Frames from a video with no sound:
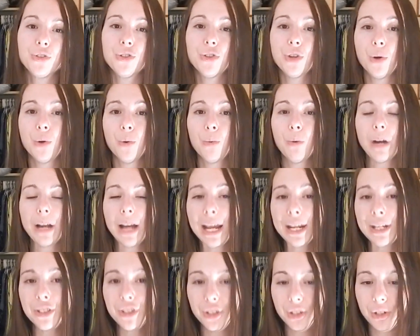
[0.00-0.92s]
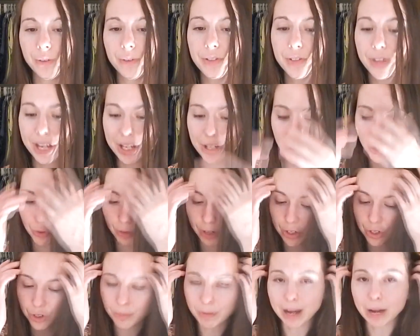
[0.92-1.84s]
So what I do is I
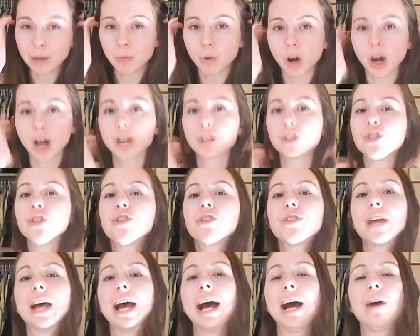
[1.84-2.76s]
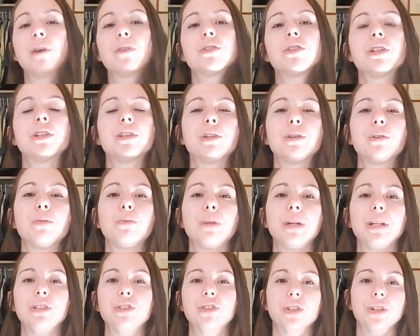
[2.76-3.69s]
stretch my washes out in the
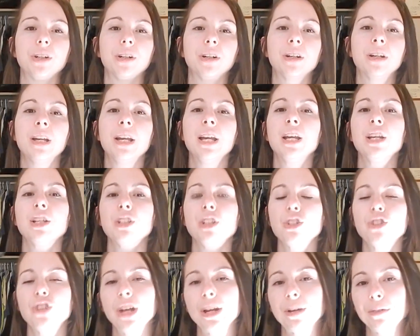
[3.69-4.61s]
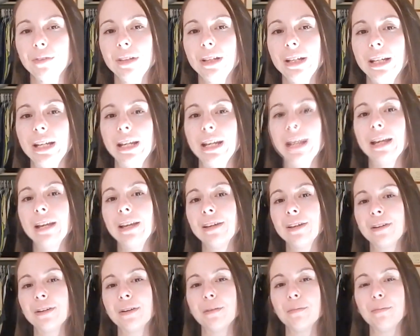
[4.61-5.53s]
winter to generally
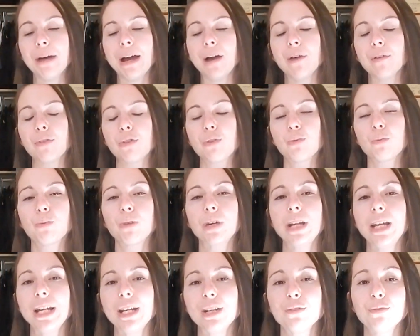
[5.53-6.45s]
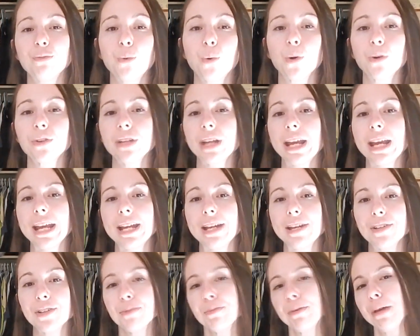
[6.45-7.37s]
about 3 to 4
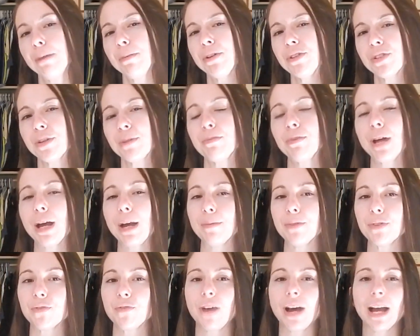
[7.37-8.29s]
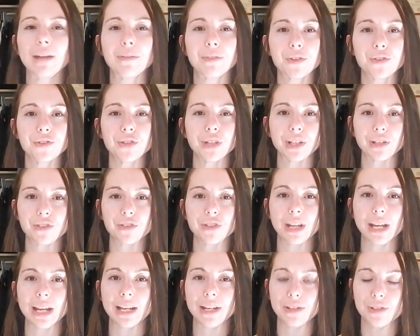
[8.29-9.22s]
days, maybe sometimes 5 or
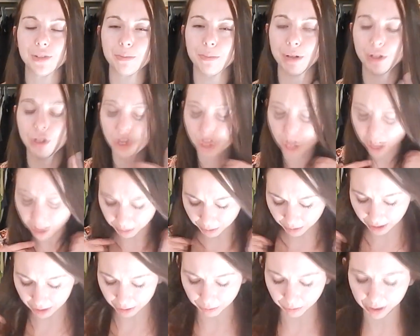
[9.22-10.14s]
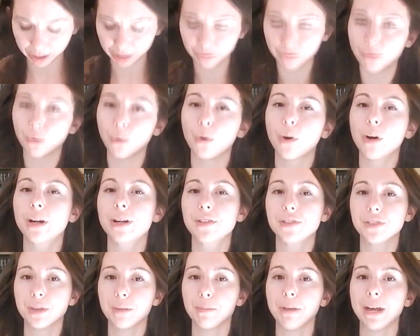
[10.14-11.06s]
6 days, but generally 3 to
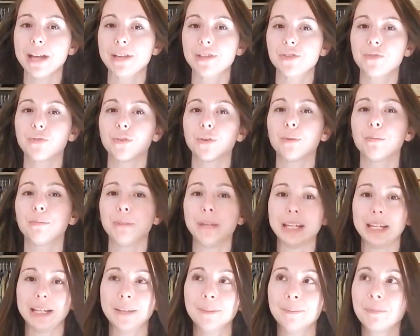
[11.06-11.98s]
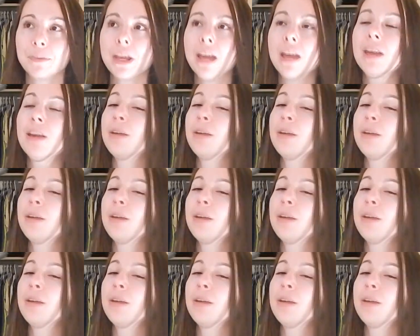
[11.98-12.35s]
4 is the best for me